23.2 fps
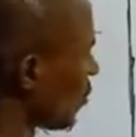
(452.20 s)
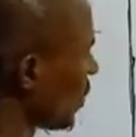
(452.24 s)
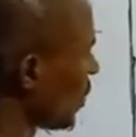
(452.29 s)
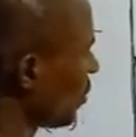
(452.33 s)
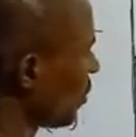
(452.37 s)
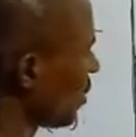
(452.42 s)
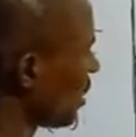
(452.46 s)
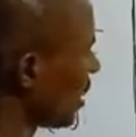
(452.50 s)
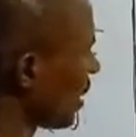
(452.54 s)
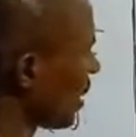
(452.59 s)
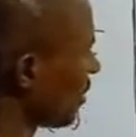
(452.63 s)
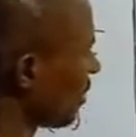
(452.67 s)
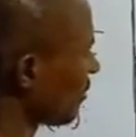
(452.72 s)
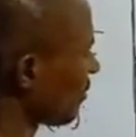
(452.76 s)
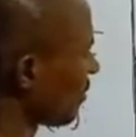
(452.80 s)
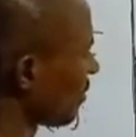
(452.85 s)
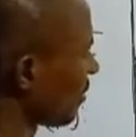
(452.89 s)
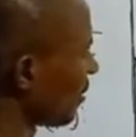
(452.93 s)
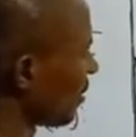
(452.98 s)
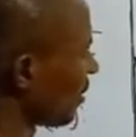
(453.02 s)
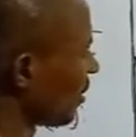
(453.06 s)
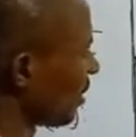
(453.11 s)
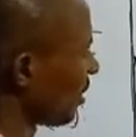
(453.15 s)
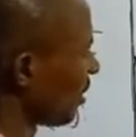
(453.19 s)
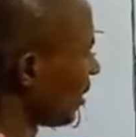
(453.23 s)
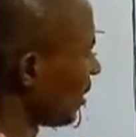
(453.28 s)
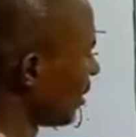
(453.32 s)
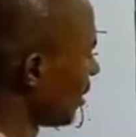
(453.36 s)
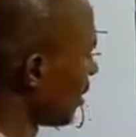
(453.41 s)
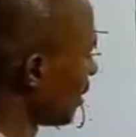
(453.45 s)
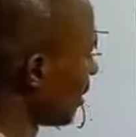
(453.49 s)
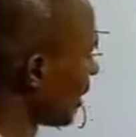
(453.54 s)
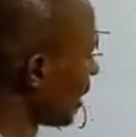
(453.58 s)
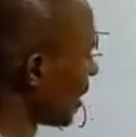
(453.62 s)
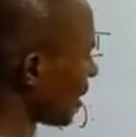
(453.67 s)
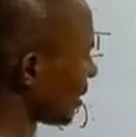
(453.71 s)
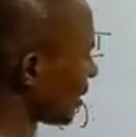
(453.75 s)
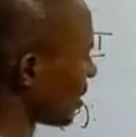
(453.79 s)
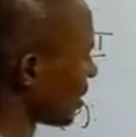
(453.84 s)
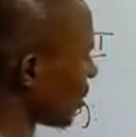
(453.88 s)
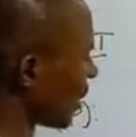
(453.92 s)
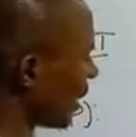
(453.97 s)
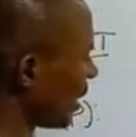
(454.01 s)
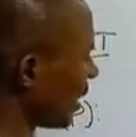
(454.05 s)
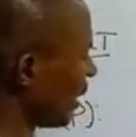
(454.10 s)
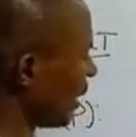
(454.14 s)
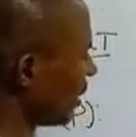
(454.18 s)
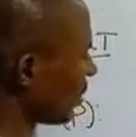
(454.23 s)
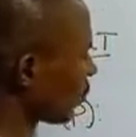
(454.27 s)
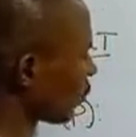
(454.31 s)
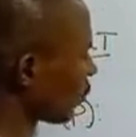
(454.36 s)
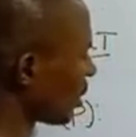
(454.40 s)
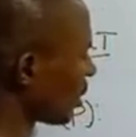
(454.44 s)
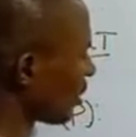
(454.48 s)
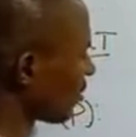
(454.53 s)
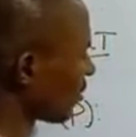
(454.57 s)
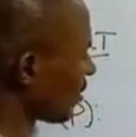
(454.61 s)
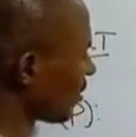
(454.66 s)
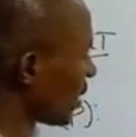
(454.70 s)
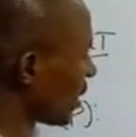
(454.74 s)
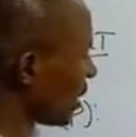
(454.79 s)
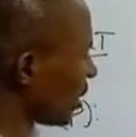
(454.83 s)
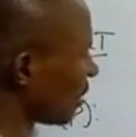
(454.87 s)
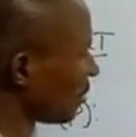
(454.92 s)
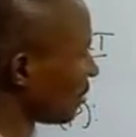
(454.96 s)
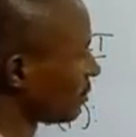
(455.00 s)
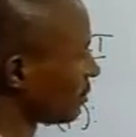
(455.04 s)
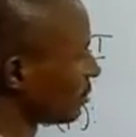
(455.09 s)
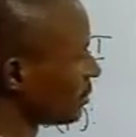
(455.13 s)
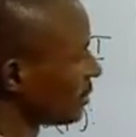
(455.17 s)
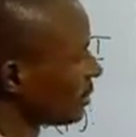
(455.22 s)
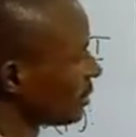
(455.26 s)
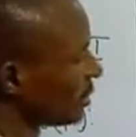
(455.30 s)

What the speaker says: when you have that our interest now